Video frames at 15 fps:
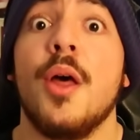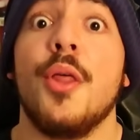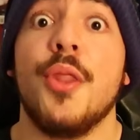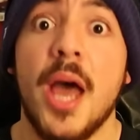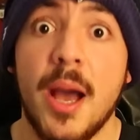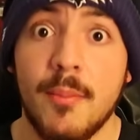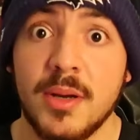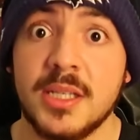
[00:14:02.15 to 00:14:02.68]

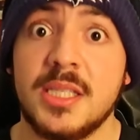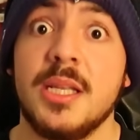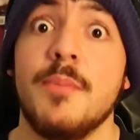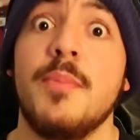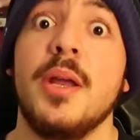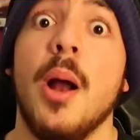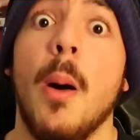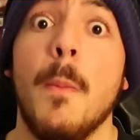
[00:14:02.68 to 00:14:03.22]
That must have
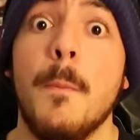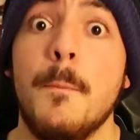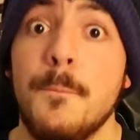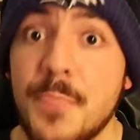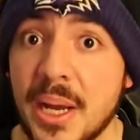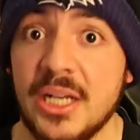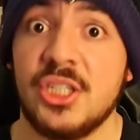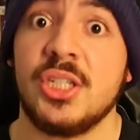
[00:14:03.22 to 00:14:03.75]
been a
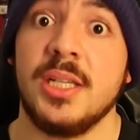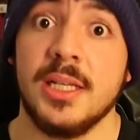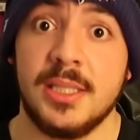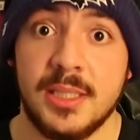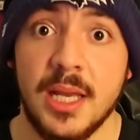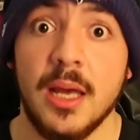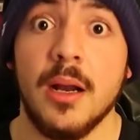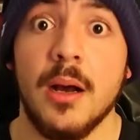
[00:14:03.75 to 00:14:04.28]
bitch to
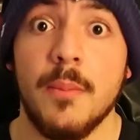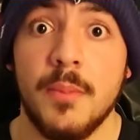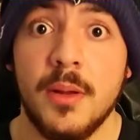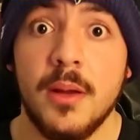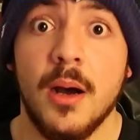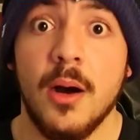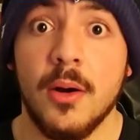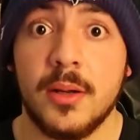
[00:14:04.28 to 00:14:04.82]
set up.
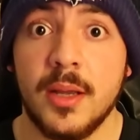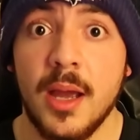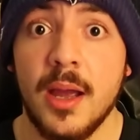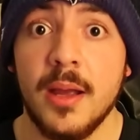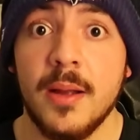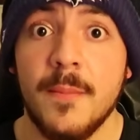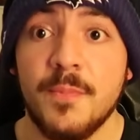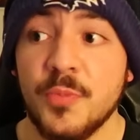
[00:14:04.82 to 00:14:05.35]

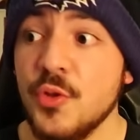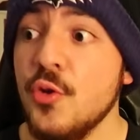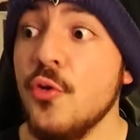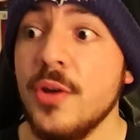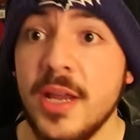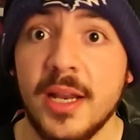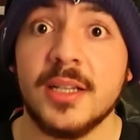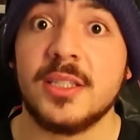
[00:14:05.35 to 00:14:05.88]
Okay? You
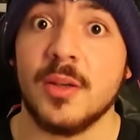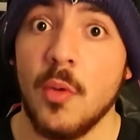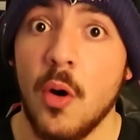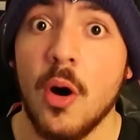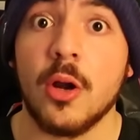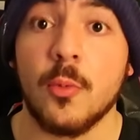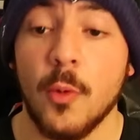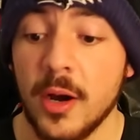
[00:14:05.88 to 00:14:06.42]
needed some
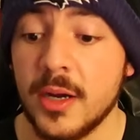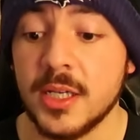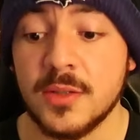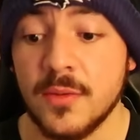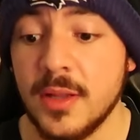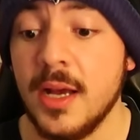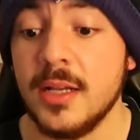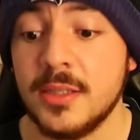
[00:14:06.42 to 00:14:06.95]
hard workers
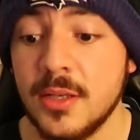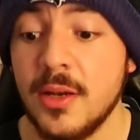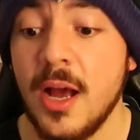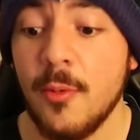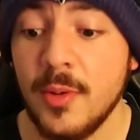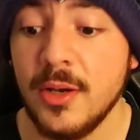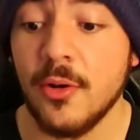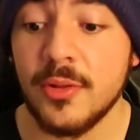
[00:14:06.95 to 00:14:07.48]
for that. So now
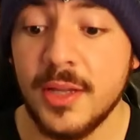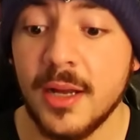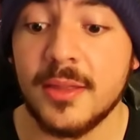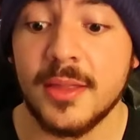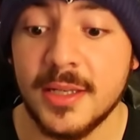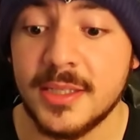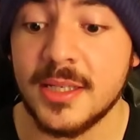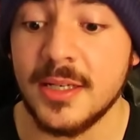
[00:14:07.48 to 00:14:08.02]
we know the
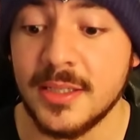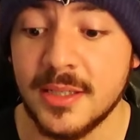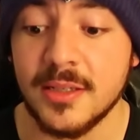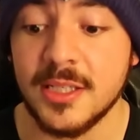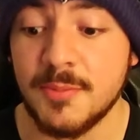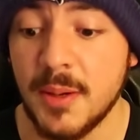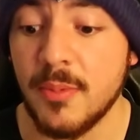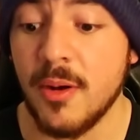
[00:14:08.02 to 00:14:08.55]
ethnicities of
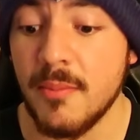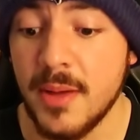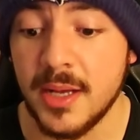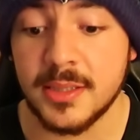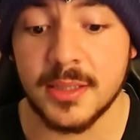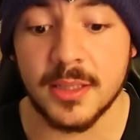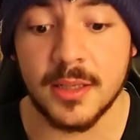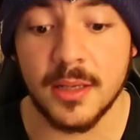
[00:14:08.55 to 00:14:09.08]
these people are
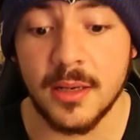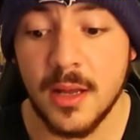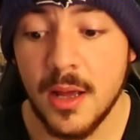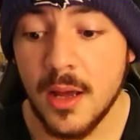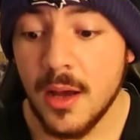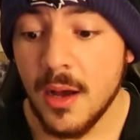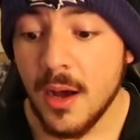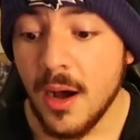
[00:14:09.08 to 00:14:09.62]
Mexican.
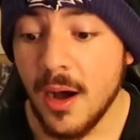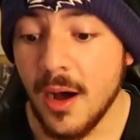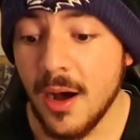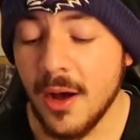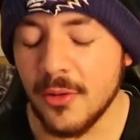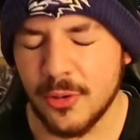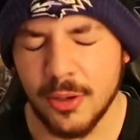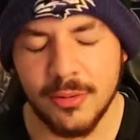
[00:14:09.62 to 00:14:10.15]

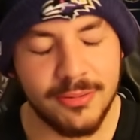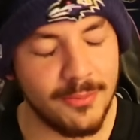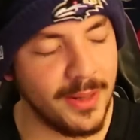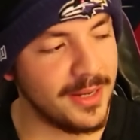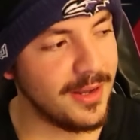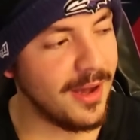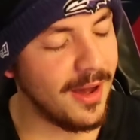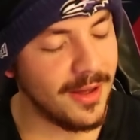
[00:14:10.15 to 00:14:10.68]
Oh my
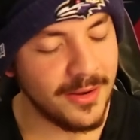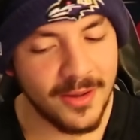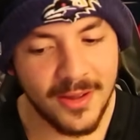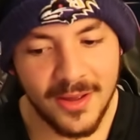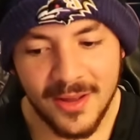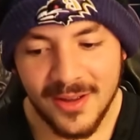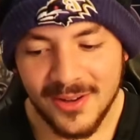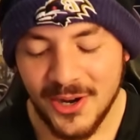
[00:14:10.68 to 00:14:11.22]
God.
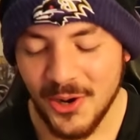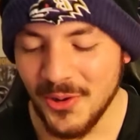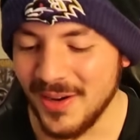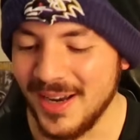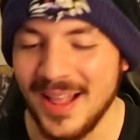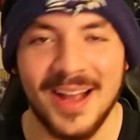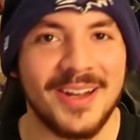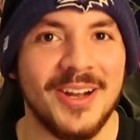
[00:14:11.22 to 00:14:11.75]
Where
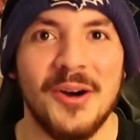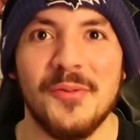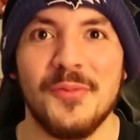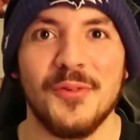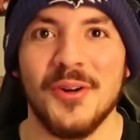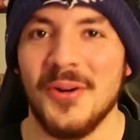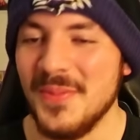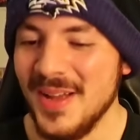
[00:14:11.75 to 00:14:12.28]
did that come
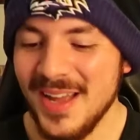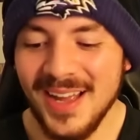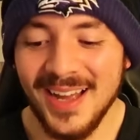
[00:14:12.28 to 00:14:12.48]
from?